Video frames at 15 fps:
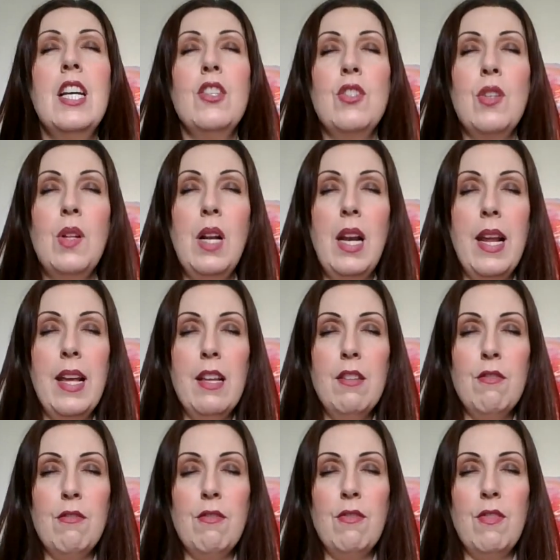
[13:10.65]
to
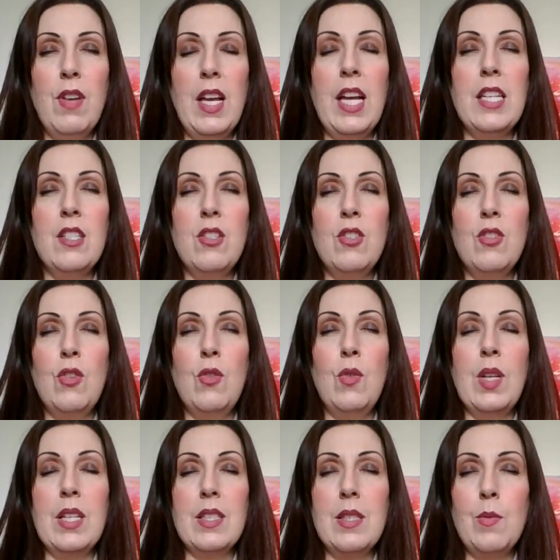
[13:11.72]
live and
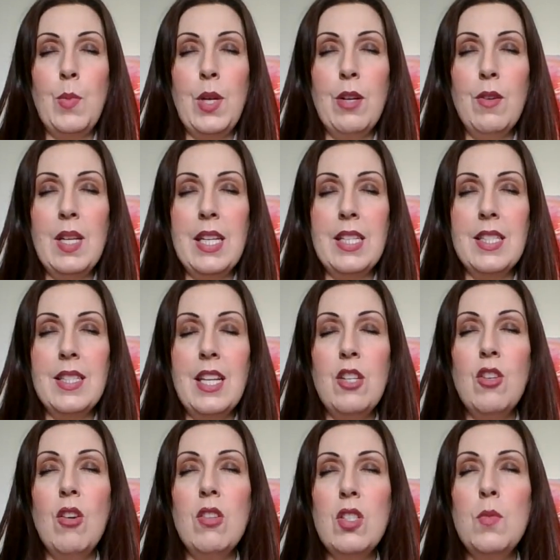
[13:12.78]
to experience, and
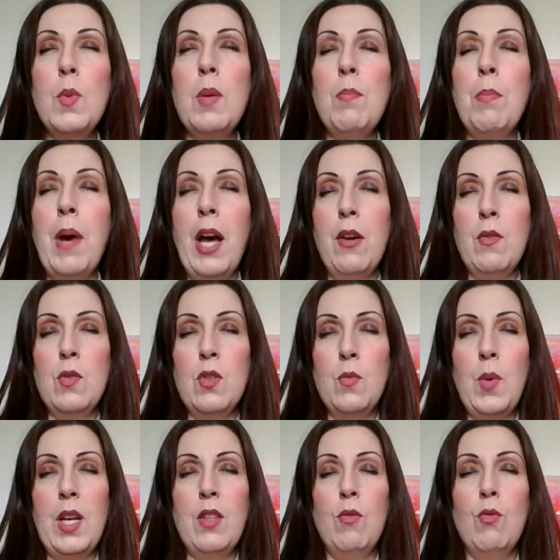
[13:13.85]
not to be bound
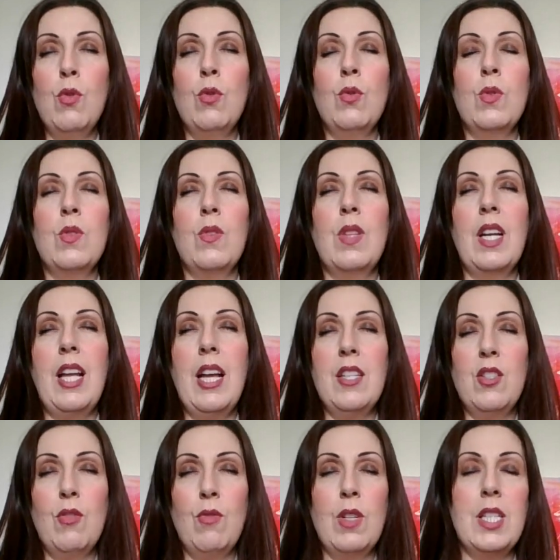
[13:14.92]
by the rules or the
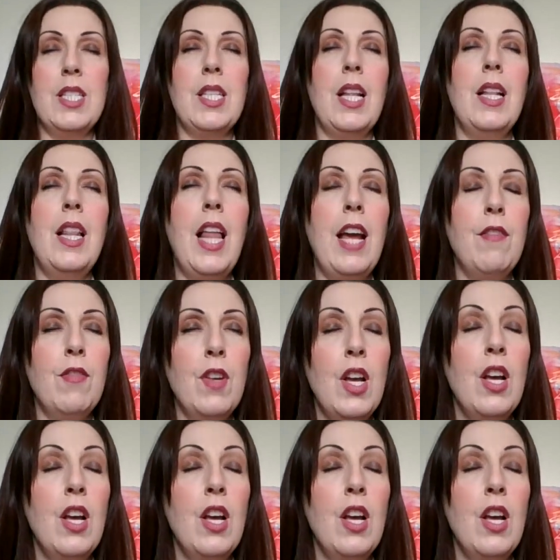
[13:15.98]
categories that life